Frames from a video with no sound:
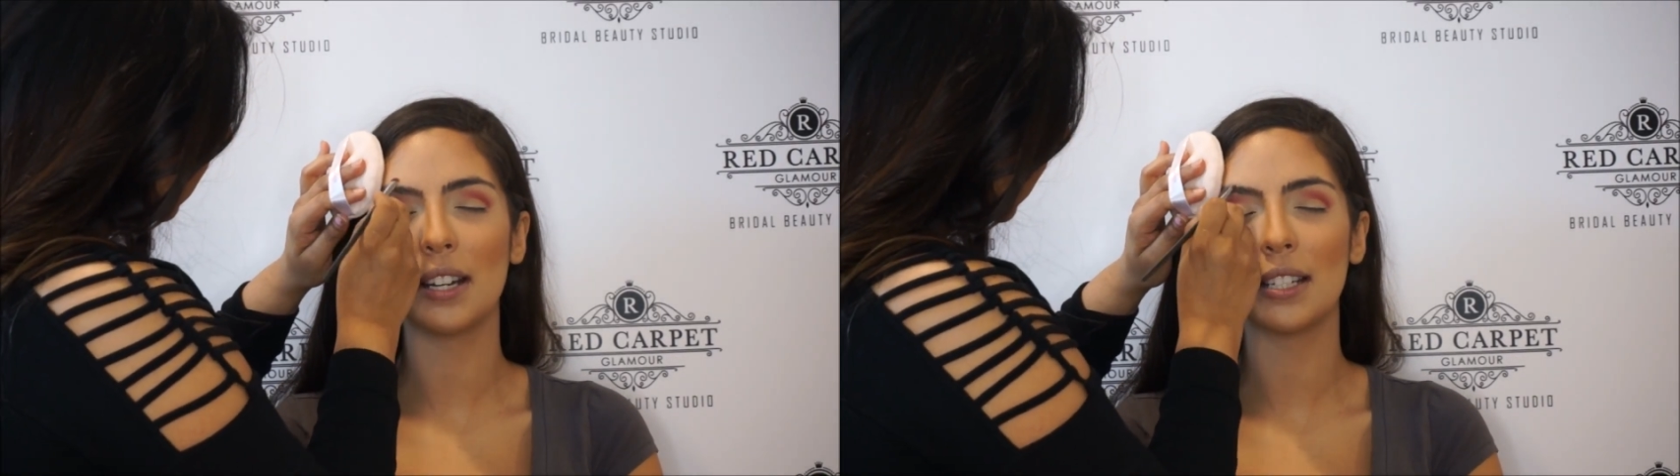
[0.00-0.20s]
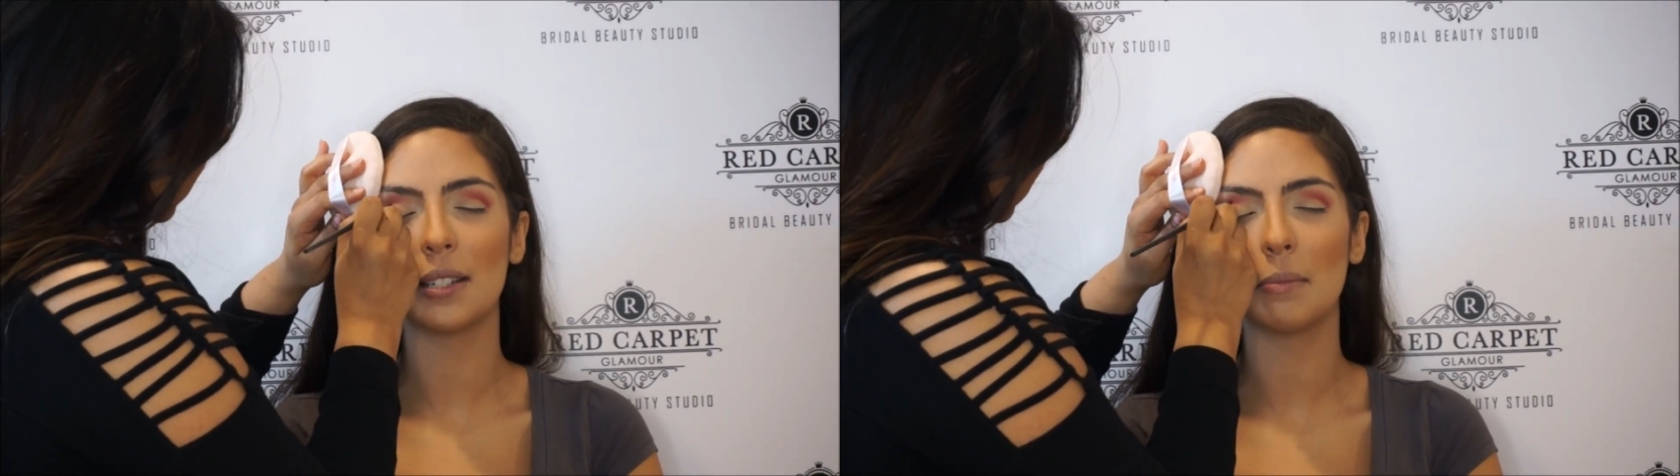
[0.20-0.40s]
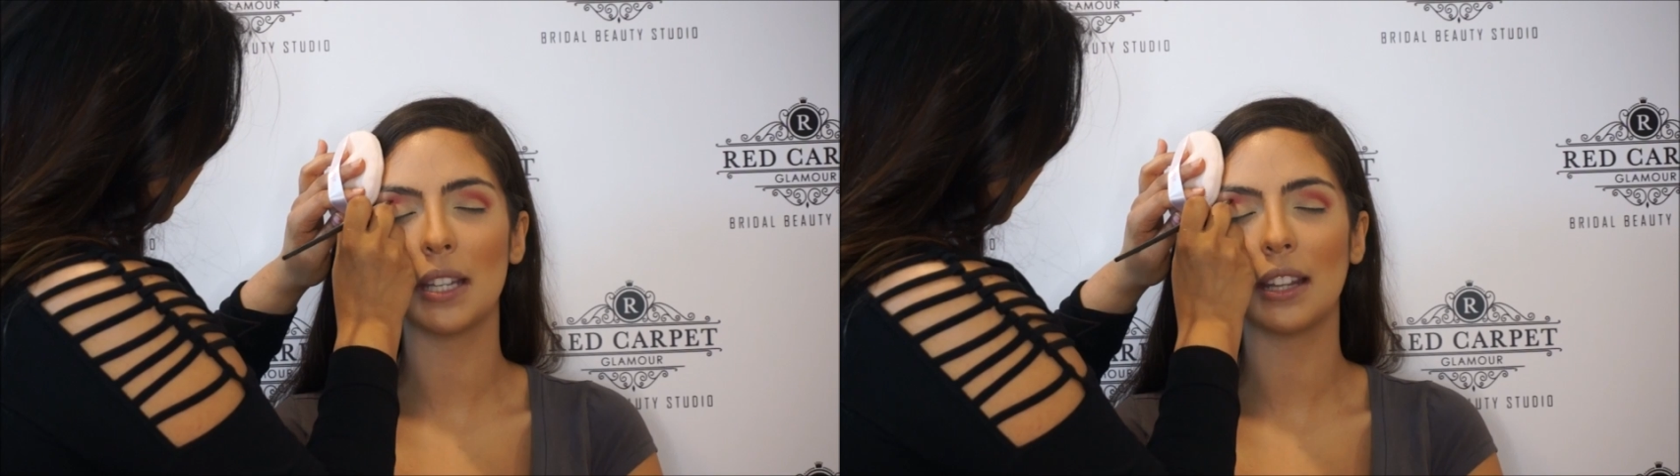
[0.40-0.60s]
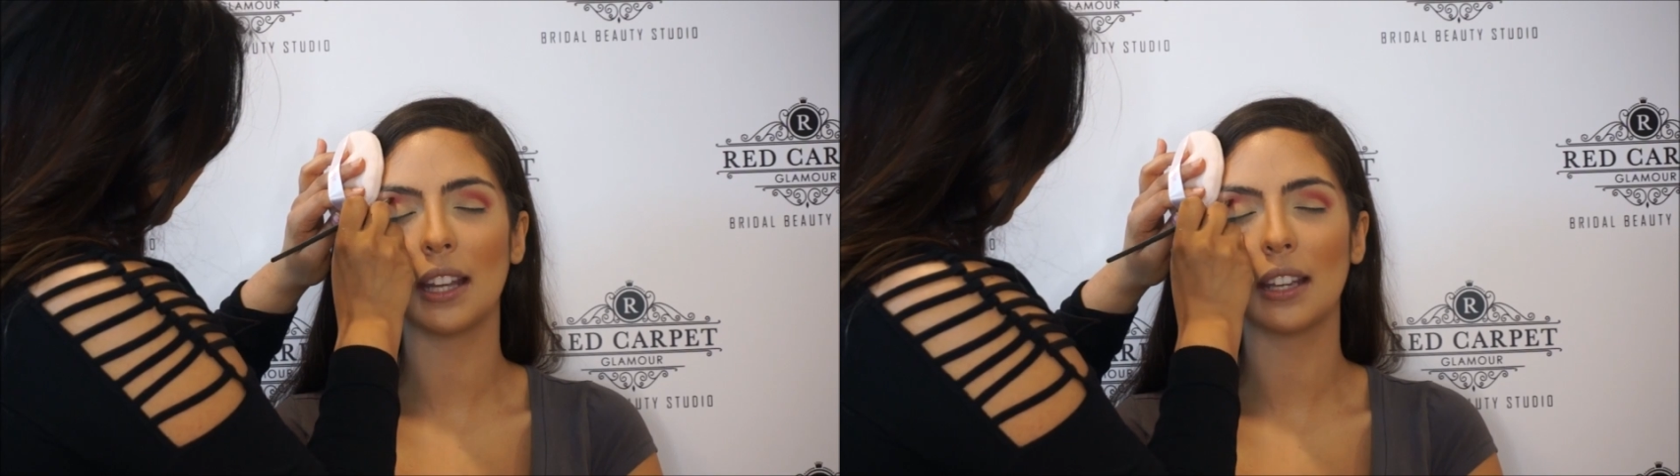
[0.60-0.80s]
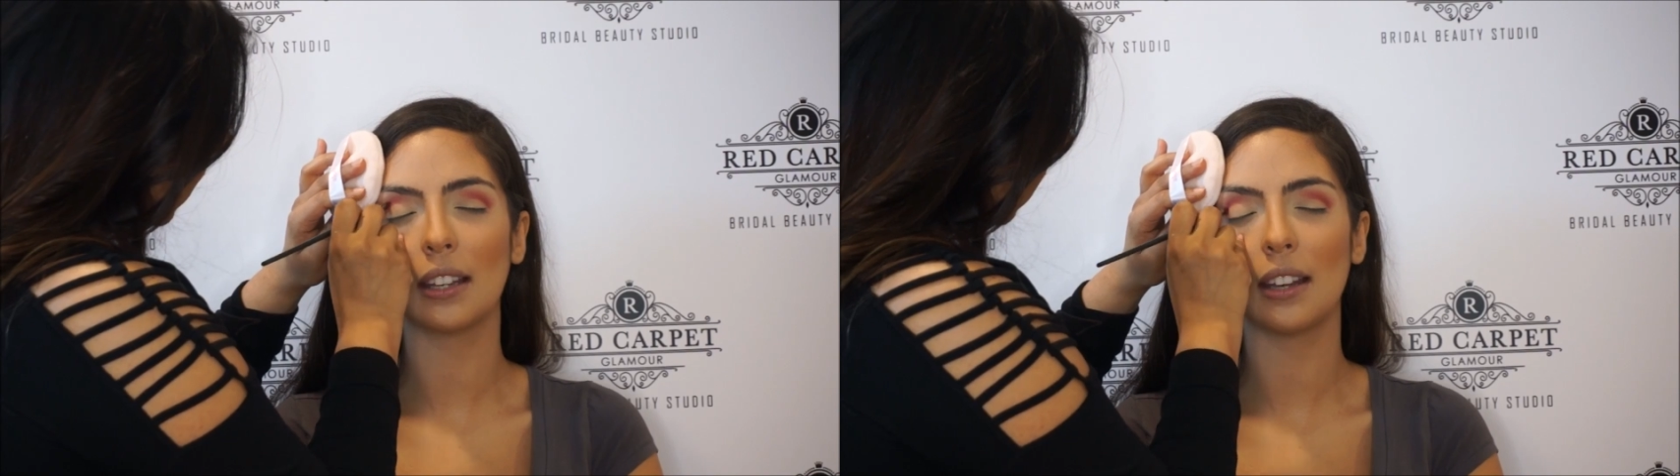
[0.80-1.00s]
I'm gonna
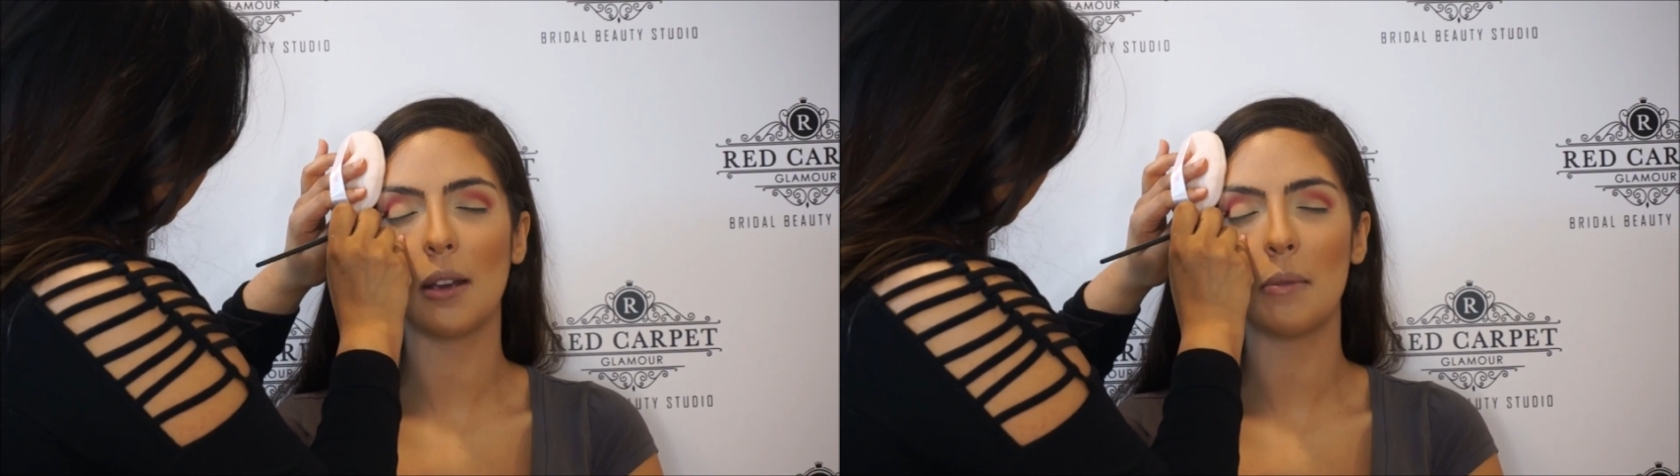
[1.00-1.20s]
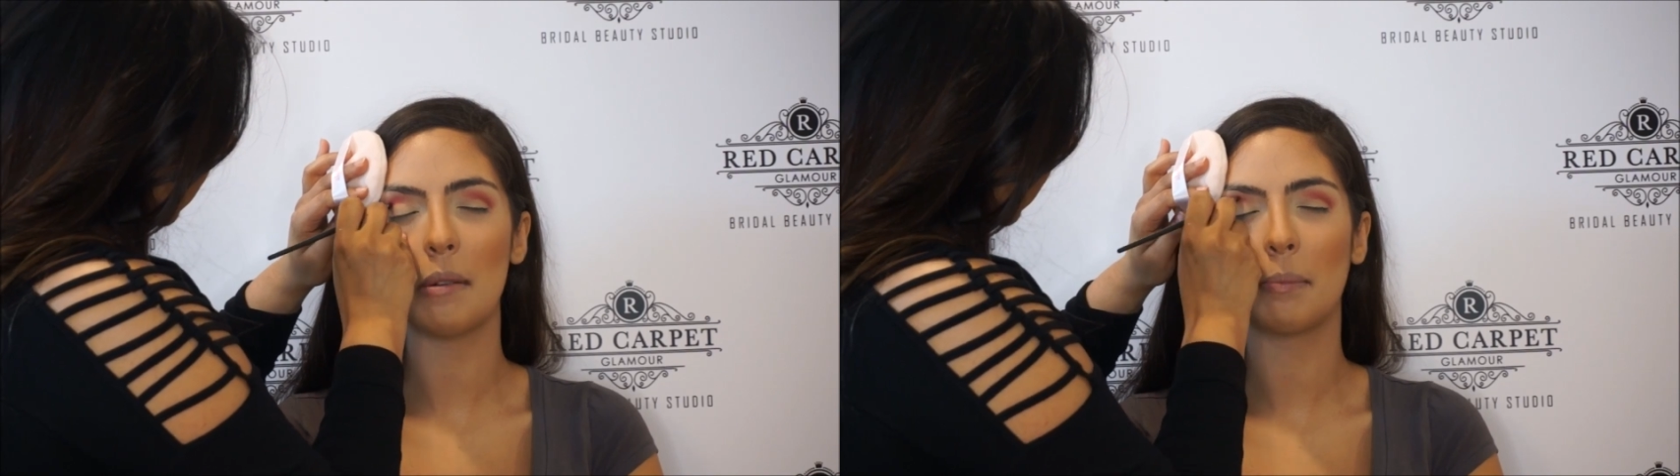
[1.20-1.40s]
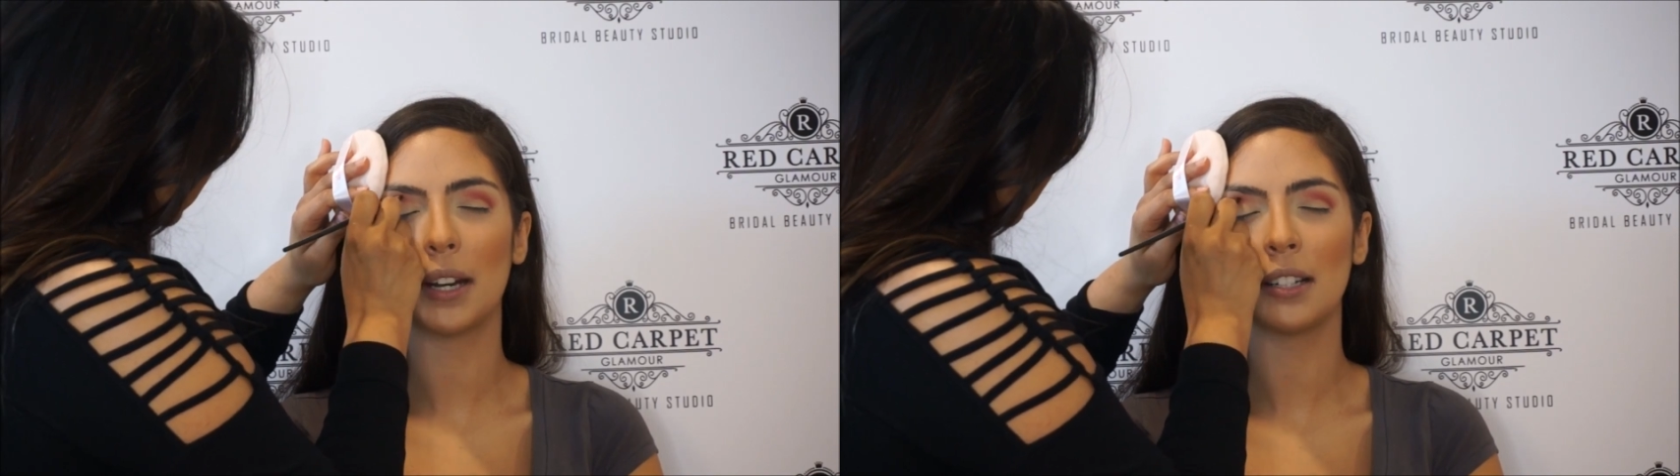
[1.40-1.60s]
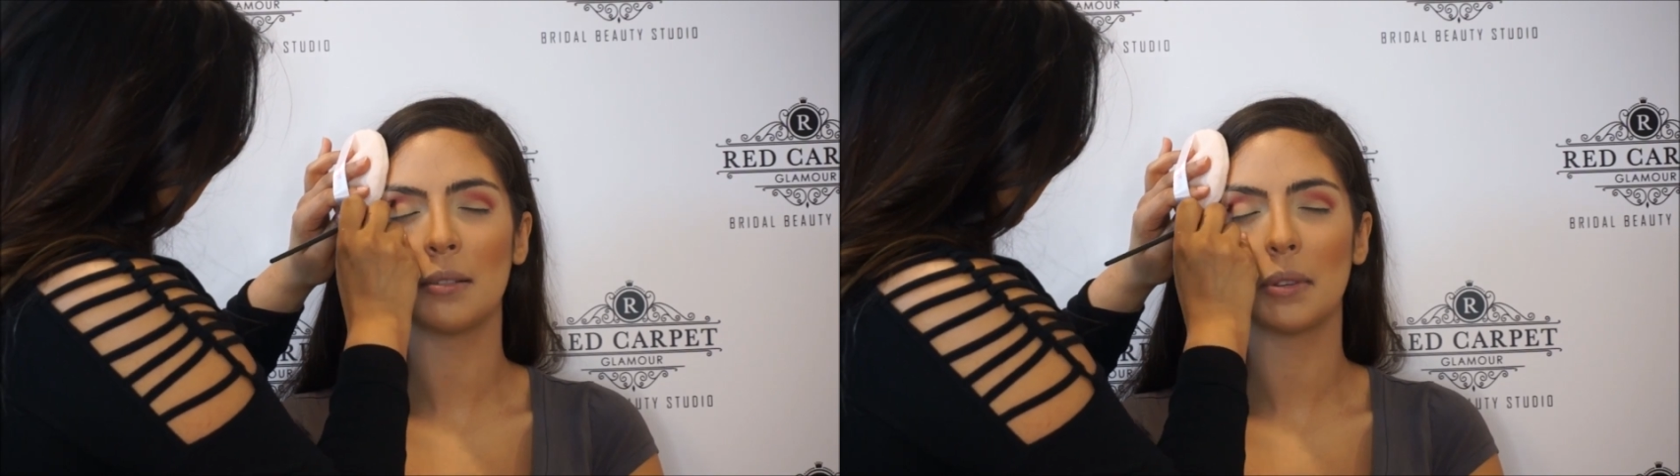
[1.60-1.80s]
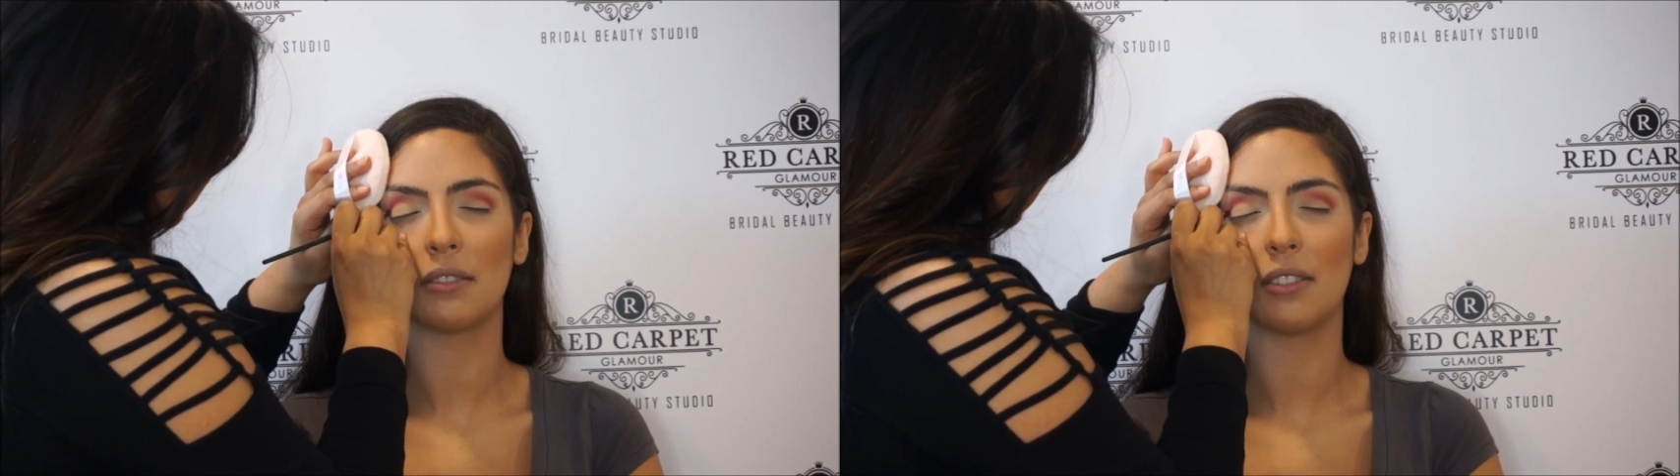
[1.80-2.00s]
deepen it a little bit more